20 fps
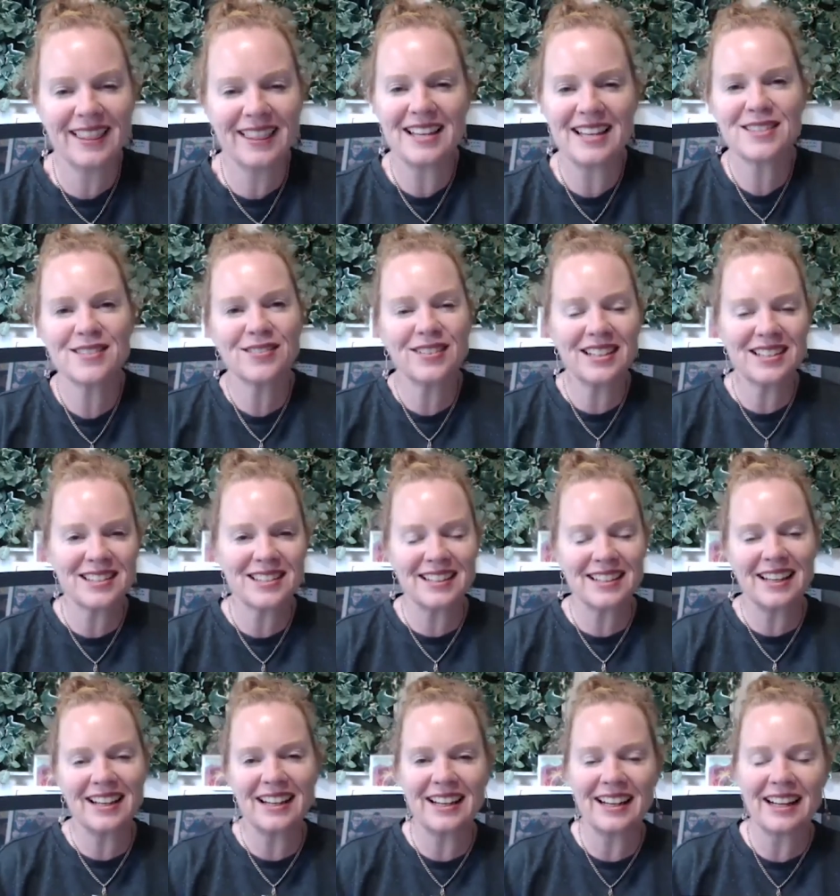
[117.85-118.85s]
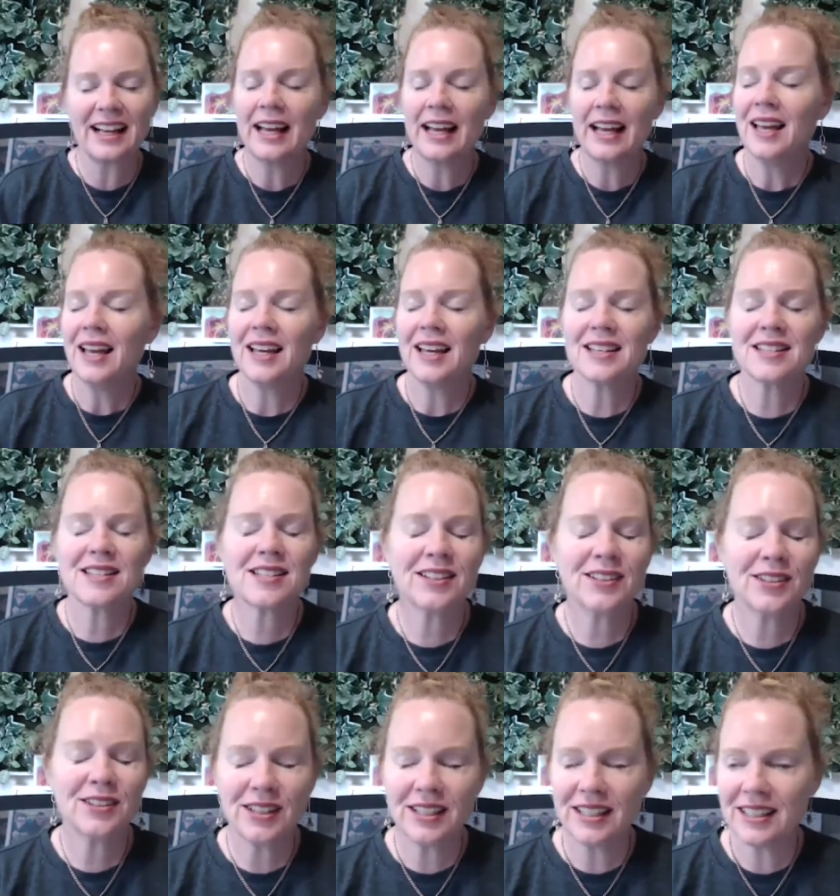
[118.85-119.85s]
That's fascinating. It's so,
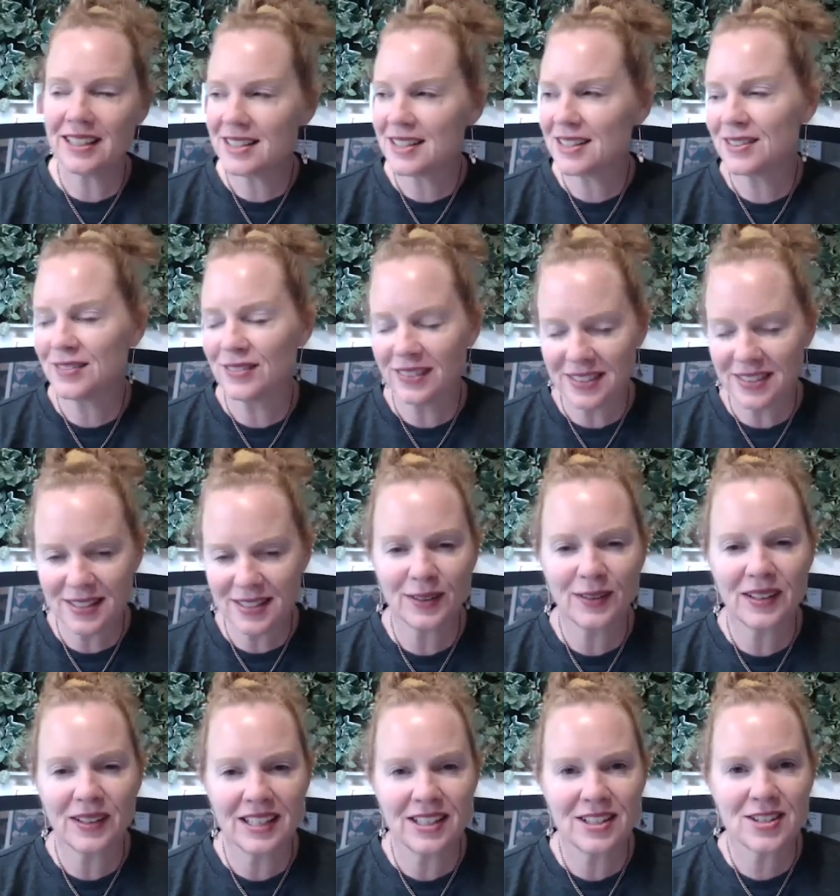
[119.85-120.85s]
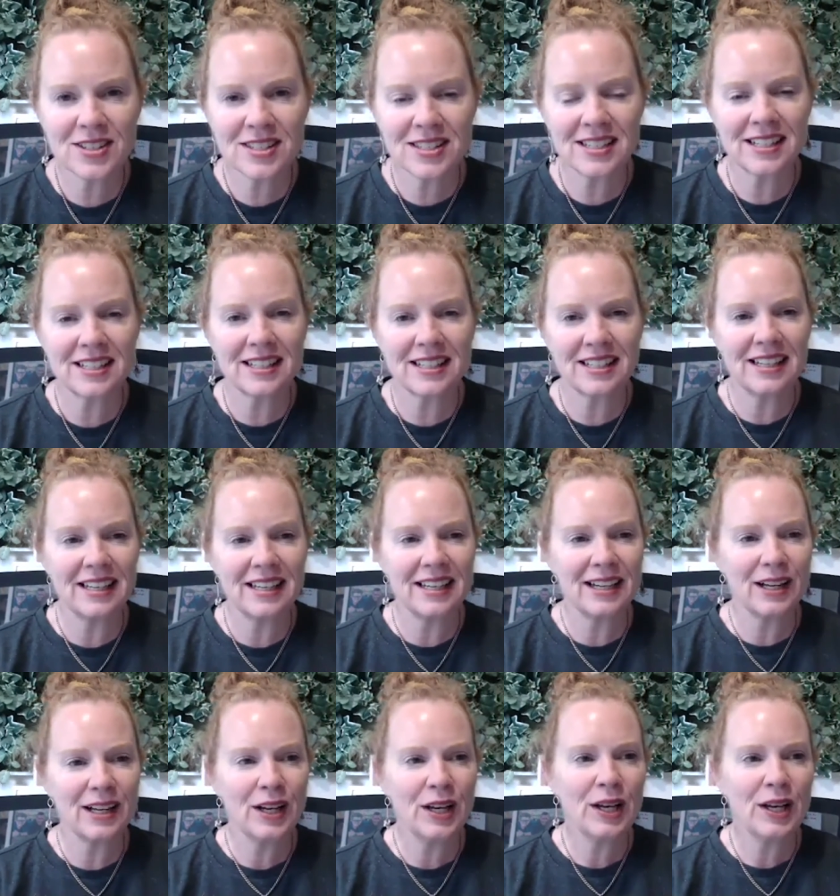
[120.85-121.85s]
it's so interesting to
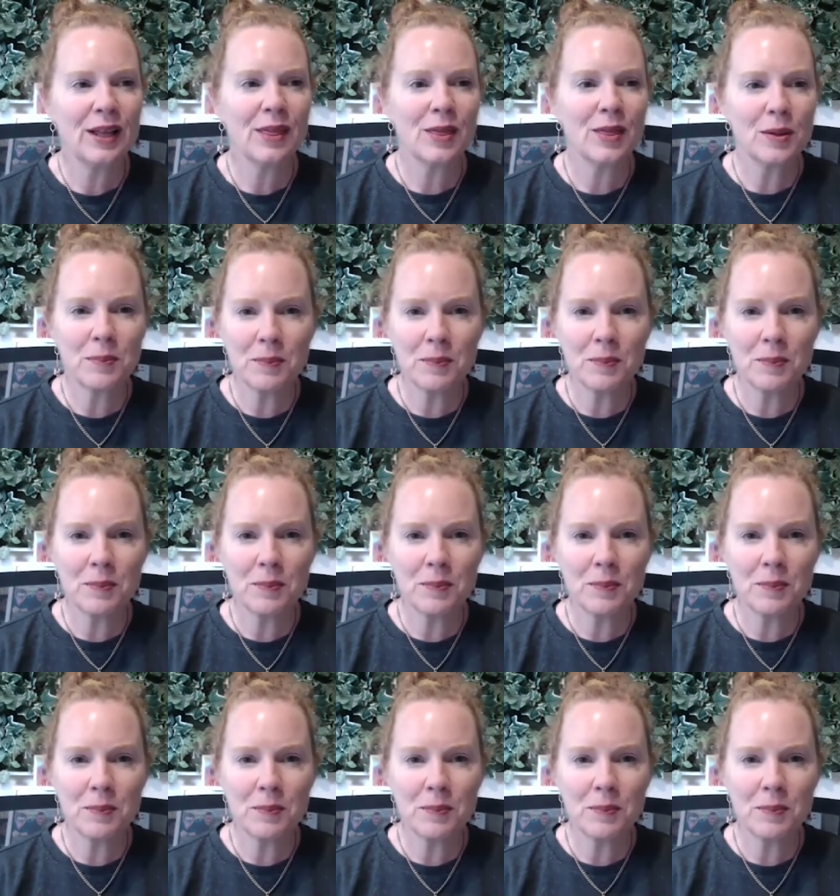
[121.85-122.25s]
hear the